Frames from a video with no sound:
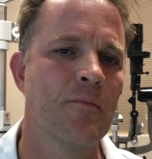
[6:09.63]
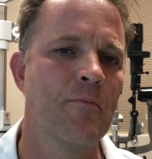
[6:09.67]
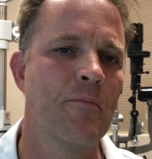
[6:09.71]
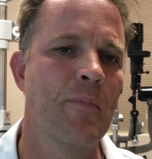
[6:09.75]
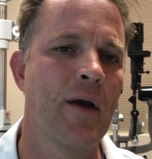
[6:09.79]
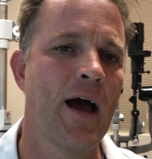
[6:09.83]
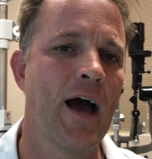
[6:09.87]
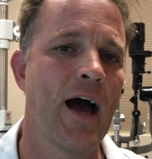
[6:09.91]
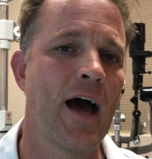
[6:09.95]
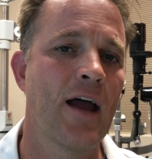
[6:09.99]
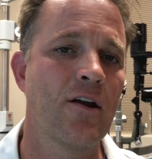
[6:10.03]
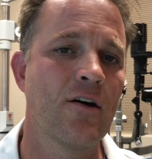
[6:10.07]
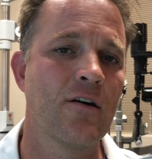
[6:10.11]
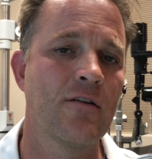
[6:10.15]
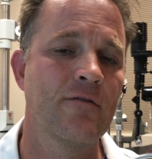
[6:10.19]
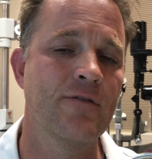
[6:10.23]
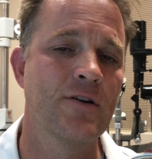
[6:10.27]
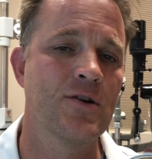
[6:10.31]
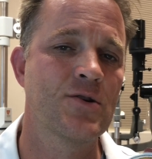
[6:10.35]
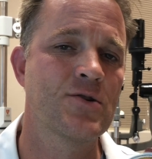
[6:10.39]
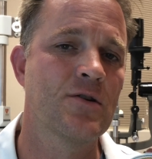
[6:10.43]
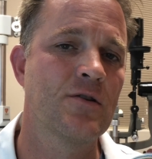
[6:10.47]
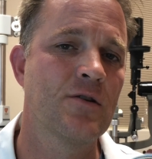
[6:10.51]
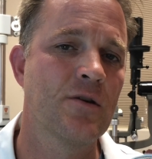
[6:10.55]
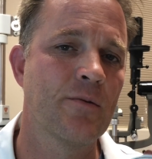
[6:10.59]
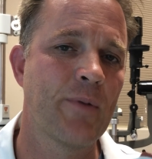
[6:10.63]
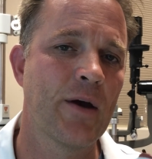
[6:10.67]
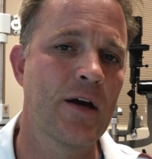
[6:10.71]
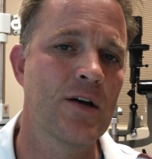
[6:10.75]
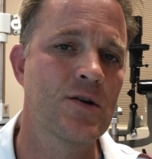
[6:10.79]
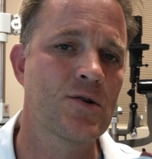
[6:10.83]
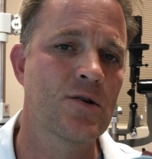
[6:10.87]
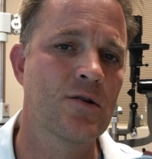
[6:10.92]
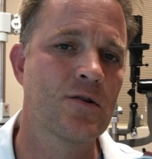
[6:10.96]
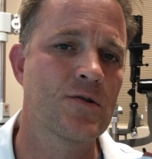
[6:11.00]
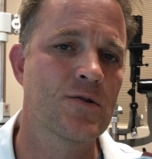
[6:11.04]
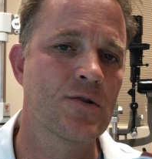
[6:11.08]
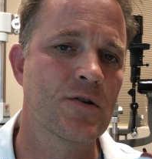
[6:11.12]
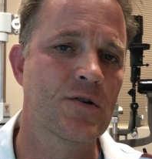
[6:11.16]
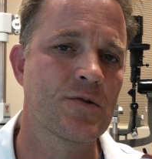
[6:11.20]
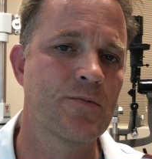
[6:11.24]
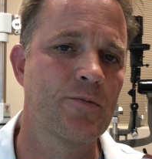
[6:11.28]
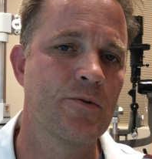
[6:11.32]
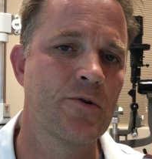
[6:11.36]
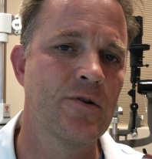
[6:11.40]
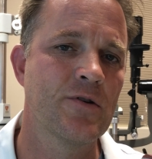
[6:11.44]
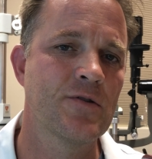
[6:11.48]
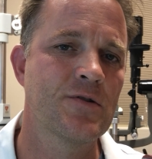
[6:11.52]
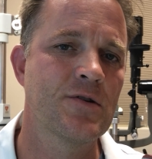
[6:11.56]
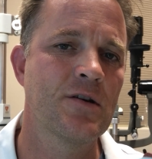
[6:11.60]
bad a vision the patient is
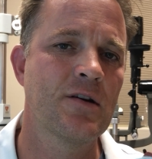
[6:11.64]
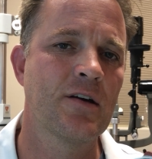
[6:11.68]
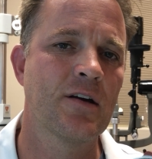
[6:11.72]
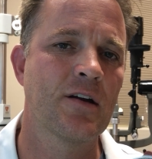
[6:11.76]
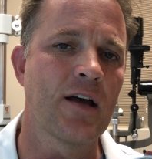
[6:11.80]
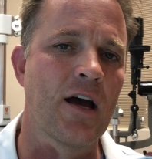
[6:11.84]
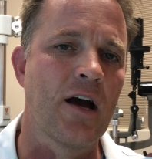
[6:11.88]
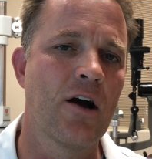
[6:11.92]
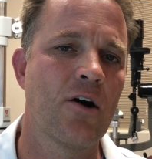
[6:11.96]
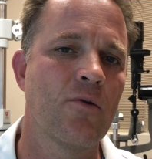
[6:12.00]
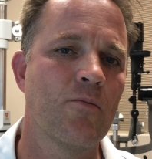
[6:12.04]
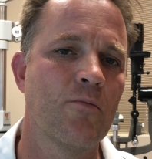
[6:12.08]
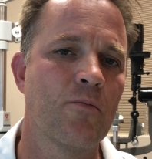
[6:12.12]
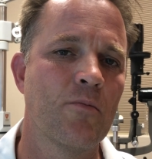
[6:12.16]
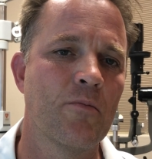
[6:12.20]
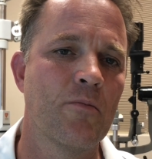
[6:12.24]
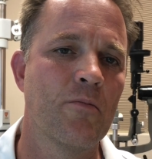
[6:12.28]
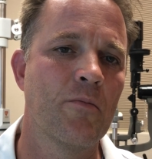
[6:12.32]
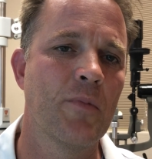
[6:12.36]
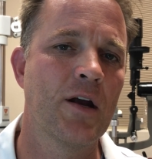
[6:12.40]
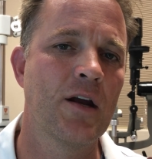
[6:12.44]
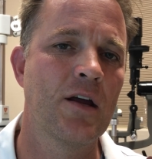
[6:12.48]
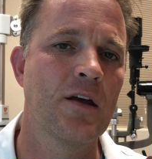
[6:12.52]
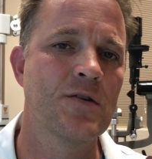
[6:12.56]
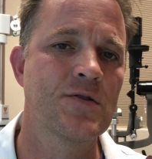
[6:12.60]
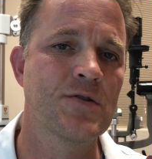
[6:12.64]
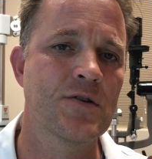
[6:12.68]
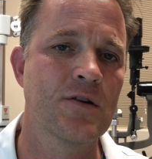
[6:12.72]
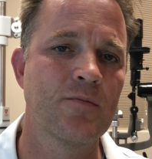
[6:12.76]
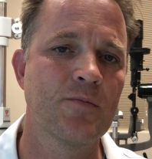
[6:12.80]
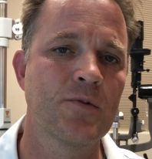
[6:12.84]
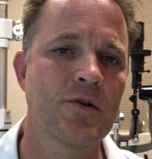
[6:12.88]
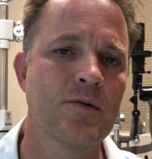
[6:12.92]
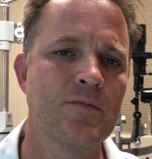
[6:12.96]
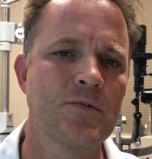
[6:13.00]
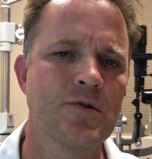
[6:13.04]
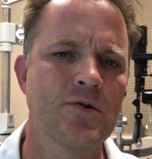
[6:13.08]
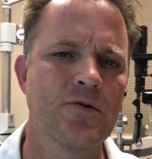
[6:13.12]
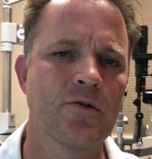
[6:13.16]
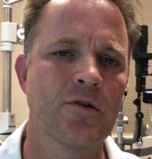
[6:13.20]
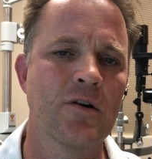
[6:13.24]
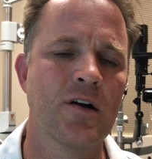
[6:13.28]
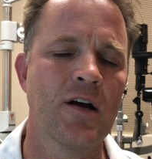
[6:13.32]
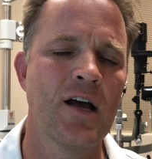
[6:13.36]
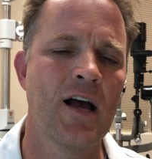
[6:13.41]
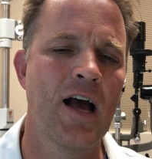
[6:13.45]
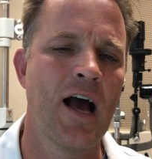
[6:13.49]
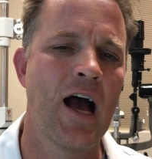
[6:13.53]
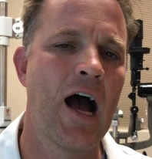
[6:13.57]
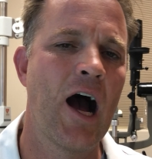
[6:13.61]
experiencing and how many symptoms or